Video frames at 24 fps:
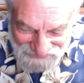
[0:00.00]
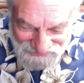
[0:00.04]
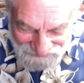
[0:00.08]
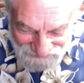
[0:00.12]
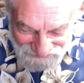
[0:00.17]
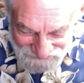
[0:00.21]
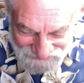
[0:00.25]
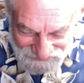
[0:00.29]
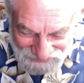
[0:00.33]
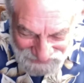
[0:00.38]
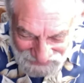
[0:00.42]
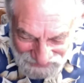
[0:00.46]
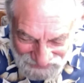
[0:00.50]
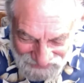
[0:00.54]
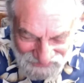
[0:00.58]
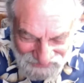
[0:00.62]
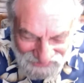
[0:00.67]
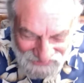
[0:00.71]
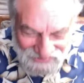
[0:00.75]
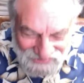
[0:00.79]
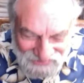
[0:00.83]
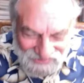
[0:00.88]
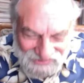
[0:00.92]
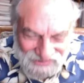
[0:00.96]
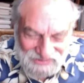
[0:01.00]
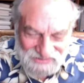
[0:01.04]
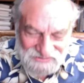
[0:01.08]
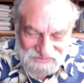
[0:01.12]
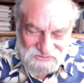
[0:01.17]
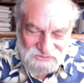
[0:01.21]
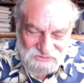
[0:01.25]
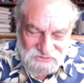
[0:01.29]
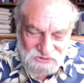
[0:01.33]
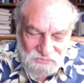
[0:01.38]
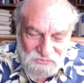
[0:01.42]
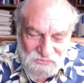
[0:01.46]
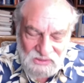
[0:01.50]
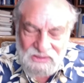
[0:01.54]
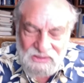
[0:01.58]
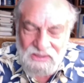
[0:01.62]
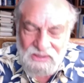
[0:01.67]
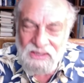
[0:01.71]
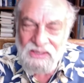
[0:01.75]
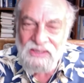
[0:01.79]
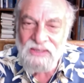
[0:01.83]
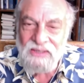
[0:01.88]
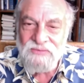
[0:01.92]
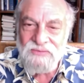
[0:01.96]
Okay. So the
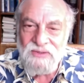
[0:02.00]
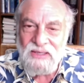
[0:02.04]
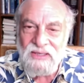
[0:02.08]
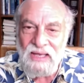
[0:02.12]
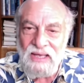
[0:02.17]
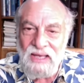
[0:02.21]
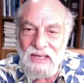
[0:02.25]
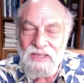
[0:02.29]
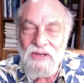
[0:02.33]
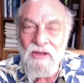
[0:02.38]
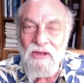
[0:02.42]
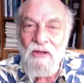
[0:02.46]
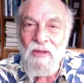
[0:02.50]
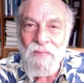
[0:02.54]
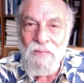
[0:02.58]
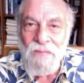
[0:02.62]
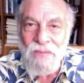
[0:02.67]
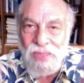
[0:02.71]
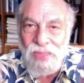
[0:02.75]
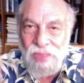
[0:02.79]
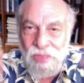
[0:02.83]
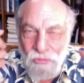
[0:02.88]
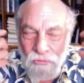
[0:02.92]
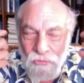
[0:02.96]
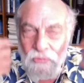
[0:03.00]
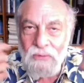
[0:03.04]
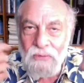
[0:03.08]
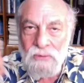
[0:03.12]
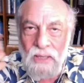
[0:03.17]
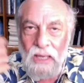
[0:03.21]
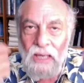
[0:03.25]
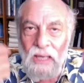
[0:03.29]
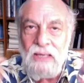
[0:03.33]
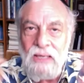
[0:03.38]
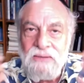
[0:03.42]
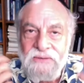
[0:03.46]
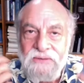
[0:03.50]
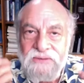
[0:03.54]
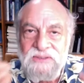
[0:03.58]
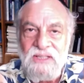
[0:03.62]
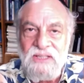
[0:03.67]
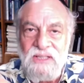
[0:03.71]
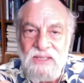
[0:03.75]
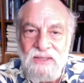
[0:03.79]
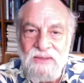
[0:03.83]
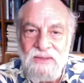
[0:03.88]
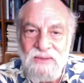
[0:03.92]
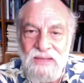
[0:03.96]
key is, again,
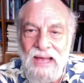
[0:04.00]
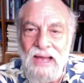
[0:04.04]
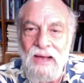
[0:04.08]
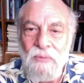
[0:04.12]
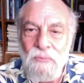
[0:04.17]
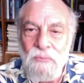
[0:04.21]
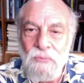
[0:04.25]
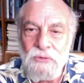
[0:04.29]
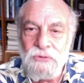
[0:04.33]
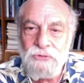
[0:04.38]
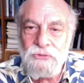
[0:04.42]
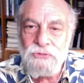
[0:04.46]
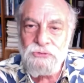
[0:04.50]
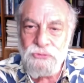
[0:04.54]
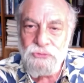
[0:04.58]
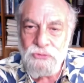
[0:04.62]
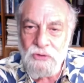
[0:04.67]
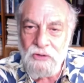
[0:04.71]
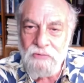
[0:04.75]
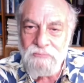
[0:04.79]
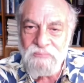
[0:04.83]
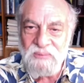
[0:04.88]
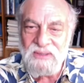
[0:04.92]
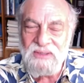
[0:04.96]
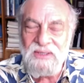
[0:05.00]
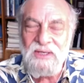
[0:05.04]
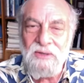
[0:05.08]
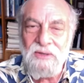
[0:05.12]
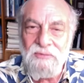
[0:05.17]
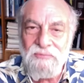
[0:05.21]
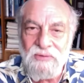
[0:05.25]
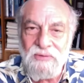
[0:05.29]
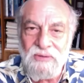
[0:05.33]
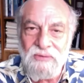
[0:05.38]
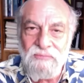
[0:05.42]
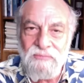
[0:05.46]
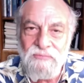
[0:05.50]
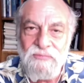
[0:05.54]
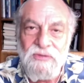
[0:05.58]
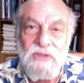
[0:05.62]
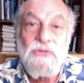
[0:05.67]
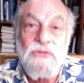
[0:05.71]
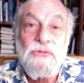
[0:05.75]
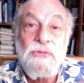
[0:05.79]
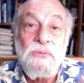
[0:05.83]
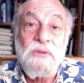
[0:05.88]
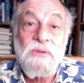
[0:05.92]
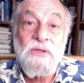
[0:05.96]
utilizing that which you have been given,
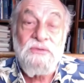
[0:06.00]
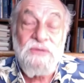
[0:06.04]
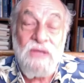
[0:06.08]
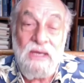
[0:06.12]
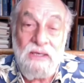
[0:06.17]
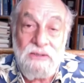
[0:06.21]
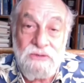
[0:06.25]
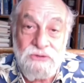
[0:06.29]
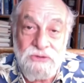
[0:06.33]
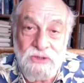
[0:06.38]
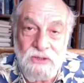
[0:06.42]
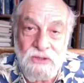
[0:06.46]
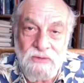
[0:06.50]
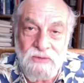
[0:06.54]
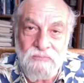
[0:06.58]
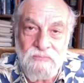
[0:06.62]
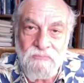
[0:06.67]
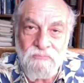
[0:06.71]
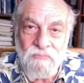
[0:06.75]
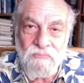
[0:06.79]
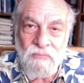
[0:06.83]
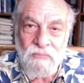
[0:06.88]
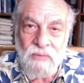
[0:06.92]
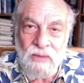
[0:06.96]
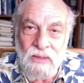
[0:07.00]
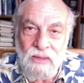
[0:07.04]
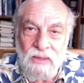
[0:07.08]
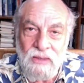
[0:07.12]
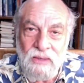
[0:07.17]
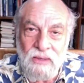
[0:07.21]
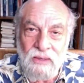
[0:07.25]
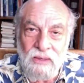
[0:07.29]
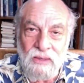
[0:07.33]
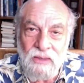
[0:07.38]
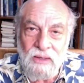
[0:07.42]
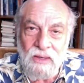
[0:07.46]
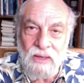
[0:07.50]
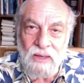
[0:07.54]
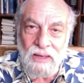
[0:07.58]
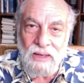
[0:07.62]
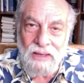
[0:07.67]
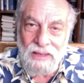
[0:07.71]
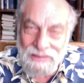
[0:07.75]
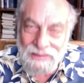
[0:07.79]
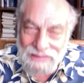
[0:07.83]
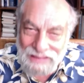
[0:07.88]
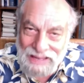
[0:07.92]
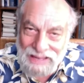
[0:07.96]
visualization,
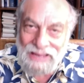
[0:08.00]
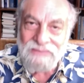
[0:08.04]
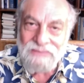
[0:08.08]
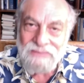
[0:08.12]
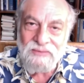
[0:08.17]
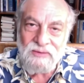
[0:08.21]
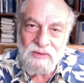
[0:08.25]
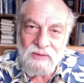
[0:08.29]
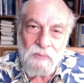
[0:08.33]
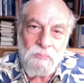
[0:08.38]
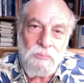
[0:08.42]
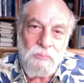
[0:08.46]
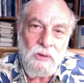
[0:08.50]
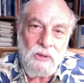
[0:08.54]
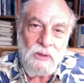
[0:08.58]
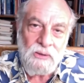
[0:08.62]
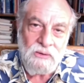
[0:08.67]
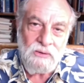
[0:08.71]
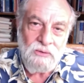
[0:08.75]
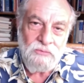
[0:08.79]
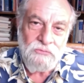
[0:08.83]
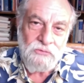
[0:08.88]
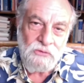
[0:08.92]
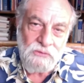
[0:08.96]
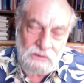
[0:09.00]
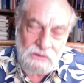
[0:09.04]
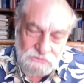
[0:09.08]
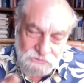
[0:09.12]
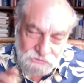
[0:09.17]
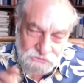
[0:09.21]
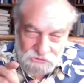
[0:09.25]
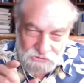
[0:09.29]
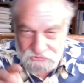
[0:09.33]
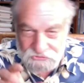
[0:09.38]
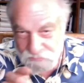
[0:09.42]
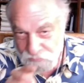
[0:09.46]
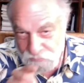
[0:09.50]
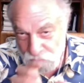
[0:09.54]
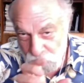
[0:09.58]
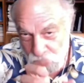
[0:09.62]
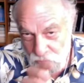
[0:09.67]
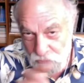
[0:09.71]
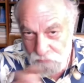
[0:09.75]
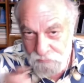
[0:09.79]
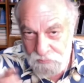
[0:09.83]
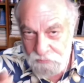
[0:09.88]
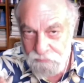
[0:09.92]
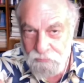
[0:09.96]
and acting upon it. So let's just
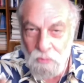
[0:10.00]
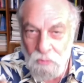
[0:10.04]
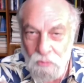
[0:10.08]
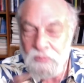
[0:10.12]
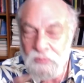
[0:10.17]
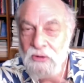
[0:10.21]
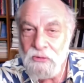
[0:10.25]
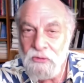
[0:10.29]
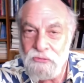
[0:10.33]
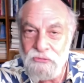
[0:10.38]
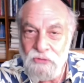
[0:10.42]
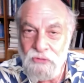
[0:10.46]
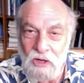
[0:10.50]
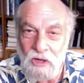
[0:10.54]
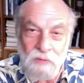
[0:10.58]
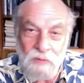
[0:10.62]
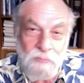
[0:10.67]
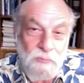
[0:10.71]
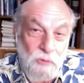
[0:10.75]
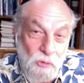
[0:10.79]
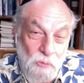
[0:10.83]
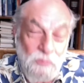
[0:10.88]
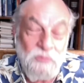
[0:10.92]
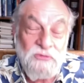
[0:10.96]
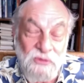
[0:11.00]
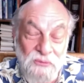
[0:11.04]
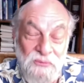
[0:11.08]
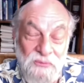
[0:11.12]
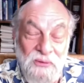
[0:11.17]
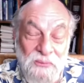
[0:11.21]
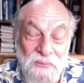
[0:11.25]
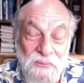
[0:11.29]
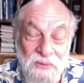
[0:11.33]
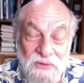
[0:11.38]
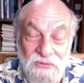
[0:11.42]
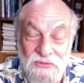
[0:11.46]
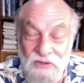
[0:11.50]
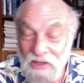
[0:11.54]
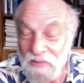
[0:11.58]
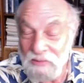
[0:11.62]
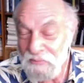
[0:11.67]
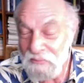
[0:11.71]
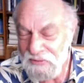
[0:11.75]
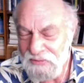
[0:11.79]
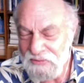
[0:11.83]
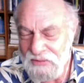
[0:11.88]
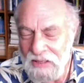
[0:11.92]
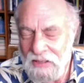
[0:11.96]
move, before we go to dog poop, because I really want to talk
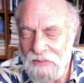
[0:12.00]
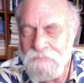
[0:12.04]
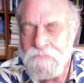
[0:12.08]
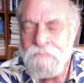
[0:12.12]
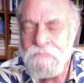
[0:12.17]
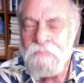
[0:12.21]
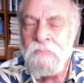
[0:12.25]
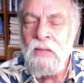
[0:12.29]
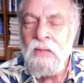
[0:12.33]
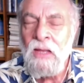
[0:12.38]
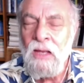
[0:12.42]
about that.